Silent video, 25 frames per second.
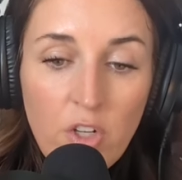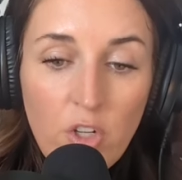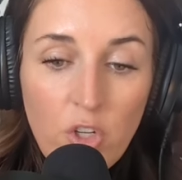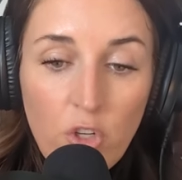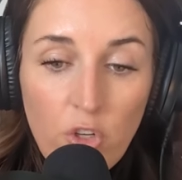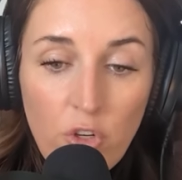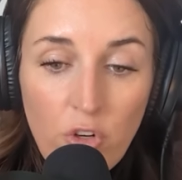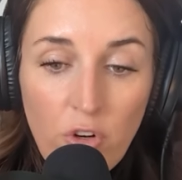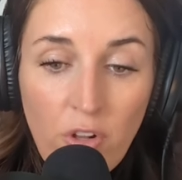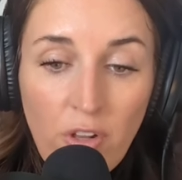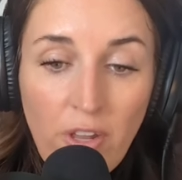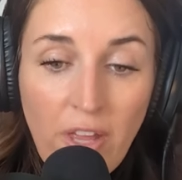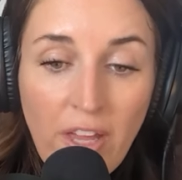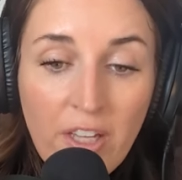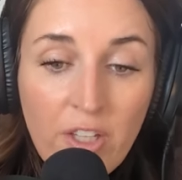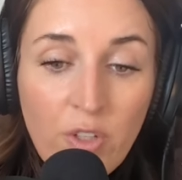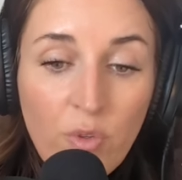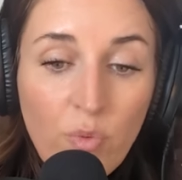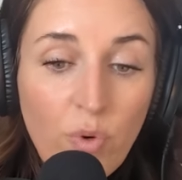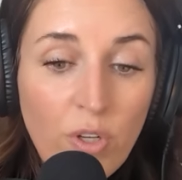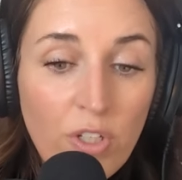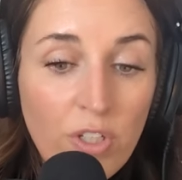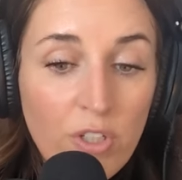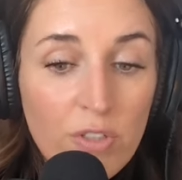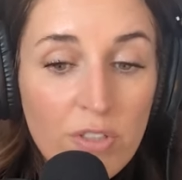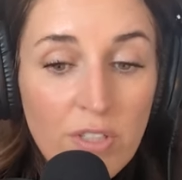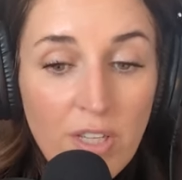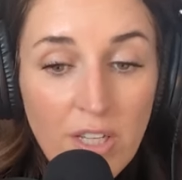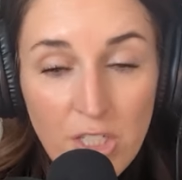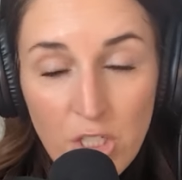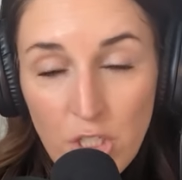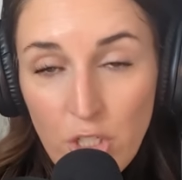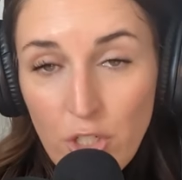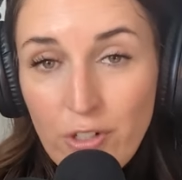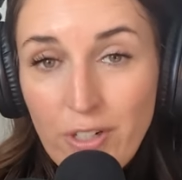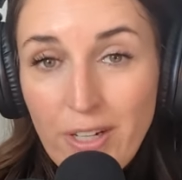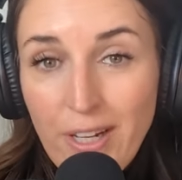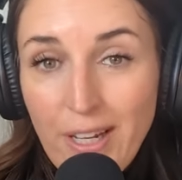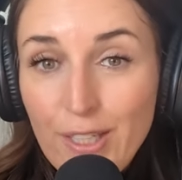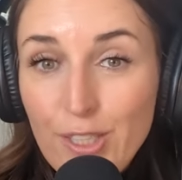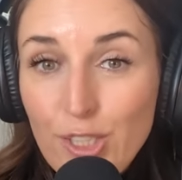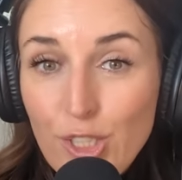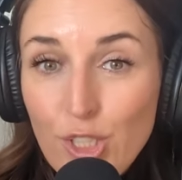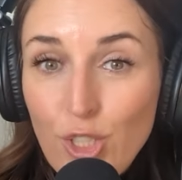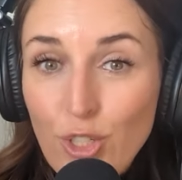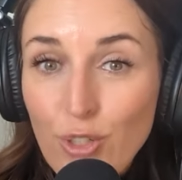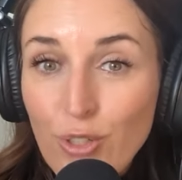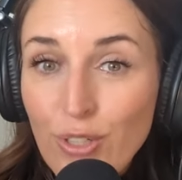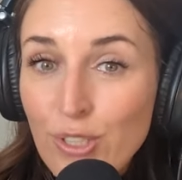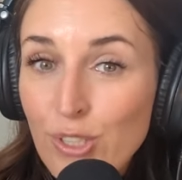You don't like what you said to your kids
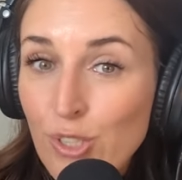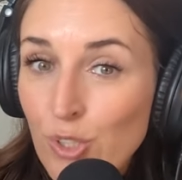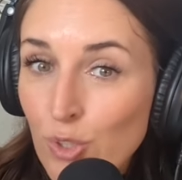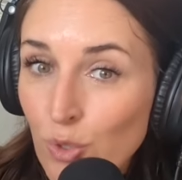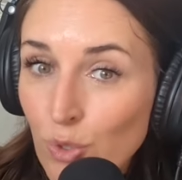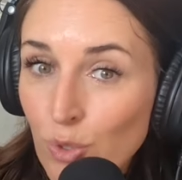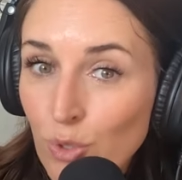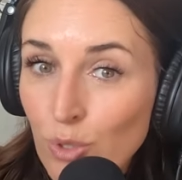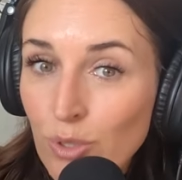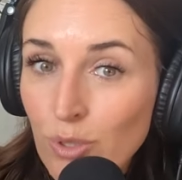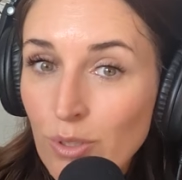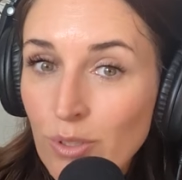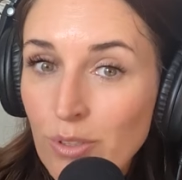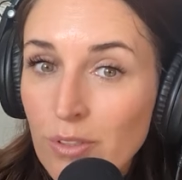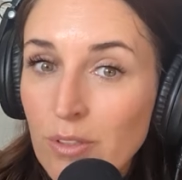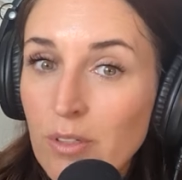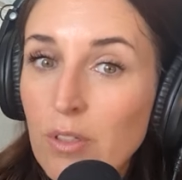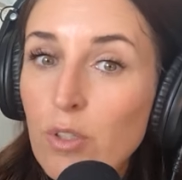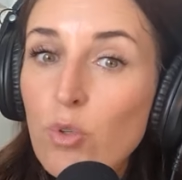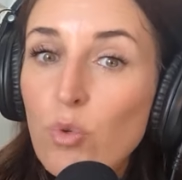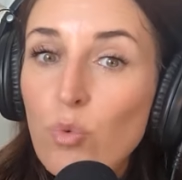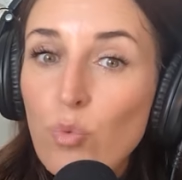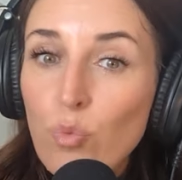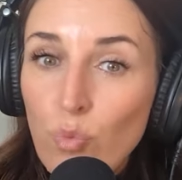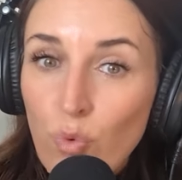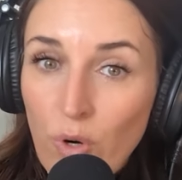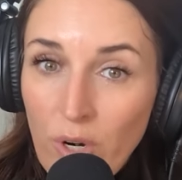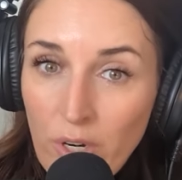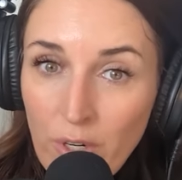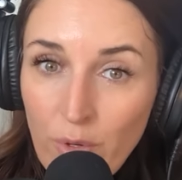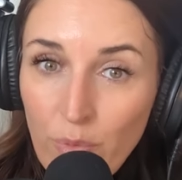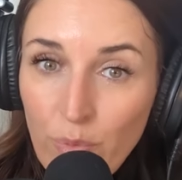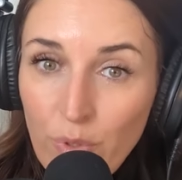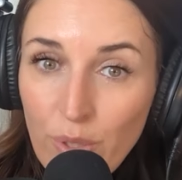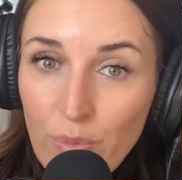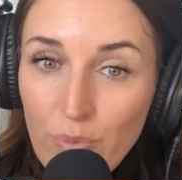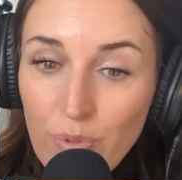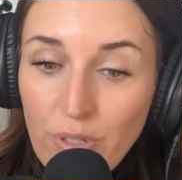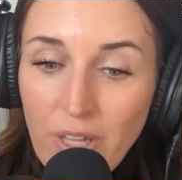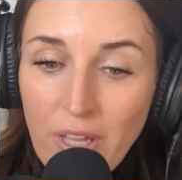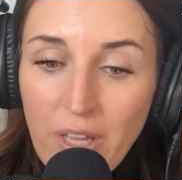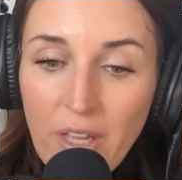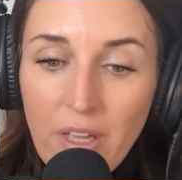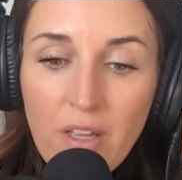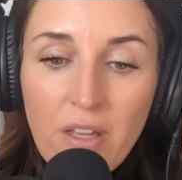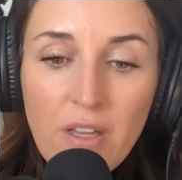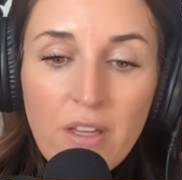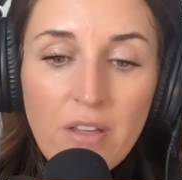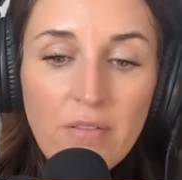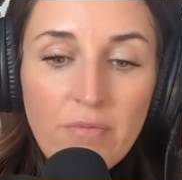during school? Run a
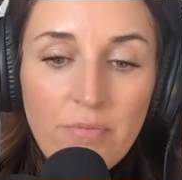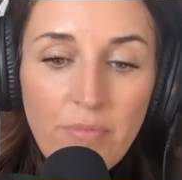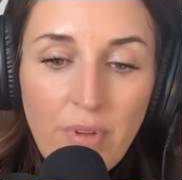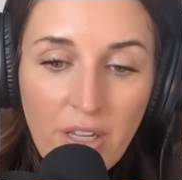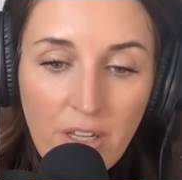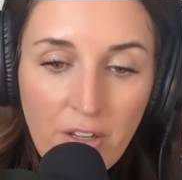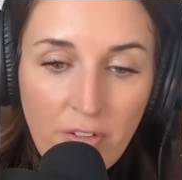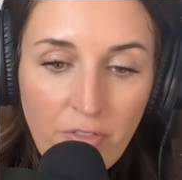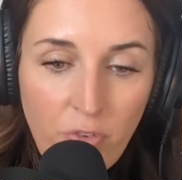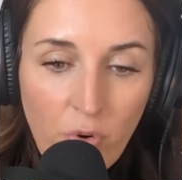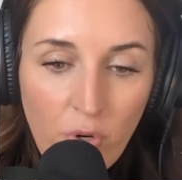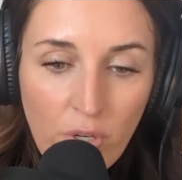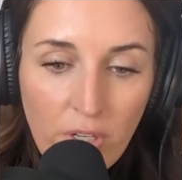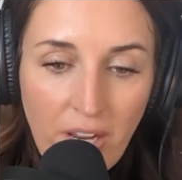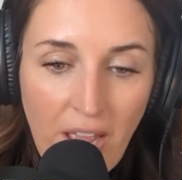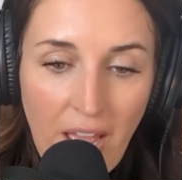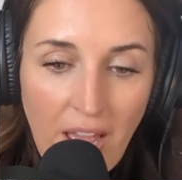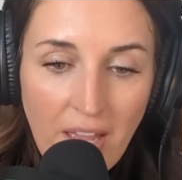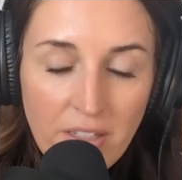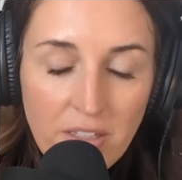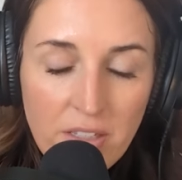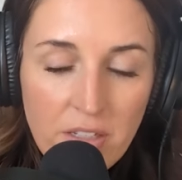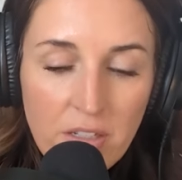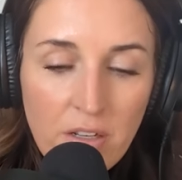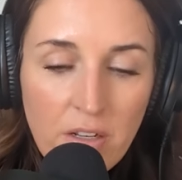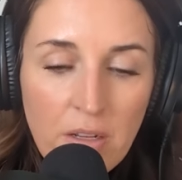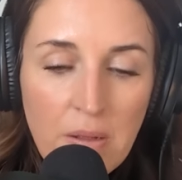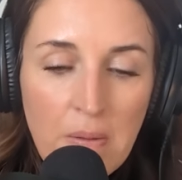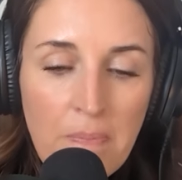replay, make a forecast.